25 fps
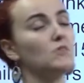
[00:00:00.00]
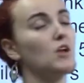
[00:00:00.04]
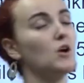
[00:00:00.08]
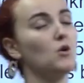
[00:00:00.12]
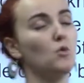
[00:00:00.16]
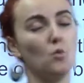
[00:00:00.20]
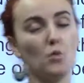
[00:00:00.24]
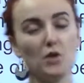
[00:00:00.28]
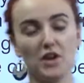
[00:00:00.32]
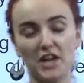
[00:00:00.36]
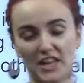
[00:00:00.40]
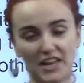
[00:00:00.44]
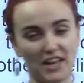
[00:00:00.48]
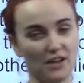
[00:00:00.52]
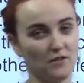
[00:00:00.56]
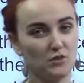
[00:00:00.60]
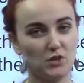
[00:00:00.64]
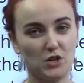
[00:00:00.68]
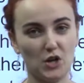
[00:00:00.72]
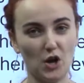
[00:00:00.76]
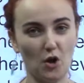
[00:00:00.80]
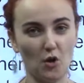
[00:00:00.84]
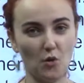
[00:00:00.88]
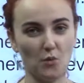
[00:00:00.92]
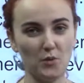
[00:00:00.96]
We can never
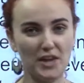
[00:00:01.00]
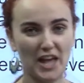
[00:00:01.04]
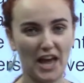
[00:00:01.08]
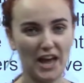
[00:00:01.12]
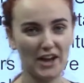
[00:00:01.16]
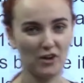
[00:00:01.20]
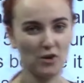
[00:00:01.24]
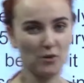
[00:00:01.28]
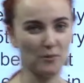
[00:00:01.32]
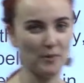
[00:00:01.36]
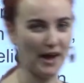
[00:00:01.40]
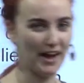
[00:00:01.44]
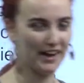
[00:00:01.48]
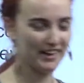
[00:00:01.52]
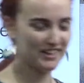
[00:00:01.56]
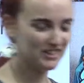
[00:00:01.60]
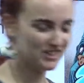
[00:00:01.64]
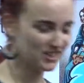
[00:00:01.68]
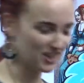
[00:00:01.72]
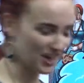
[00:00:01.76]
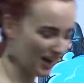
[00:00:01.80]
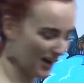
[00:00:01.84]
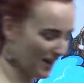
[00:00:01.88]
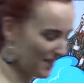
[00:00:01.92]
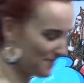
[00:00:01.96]
know. We can't go back in
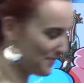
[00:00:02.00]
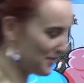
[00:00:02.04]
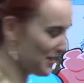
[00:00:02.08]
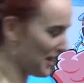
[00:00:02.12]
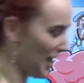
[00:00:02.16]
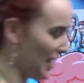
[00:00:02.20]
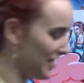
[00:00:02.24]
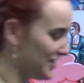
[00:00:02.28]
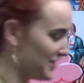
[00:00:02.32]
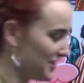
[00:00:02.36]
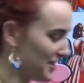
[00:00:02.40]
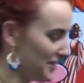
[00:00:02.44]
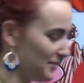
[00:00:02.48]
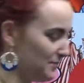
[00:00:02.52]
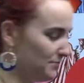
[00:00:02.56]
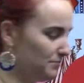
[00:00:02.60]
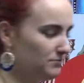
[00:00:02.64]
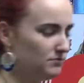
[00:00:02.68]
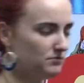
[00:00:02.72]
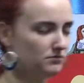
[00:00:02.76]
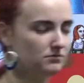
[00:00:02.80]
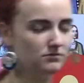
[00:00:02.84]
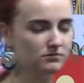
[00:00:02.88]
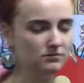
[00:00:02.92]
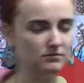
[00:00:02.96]
time and ask them,
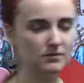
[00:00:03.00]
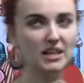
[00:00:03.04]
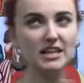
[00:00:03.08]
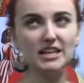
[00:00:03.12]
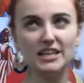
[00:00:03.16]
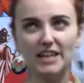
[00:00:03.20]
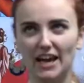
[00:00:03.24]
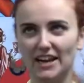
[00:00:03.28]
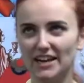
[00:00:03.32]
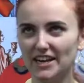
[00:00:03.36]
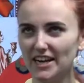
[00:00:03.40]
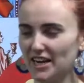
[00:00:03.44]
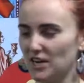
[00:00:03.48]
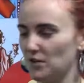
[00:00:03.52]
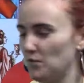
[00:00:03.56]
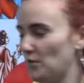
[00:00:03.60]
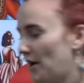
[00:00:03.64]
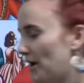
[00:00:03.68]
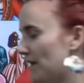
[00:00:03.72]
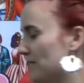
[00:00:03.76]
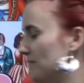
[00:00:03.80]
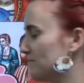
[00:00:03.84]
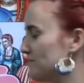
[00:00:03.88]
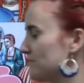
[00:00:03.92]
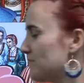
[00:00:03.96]
yet
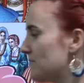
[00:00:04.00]
anyway.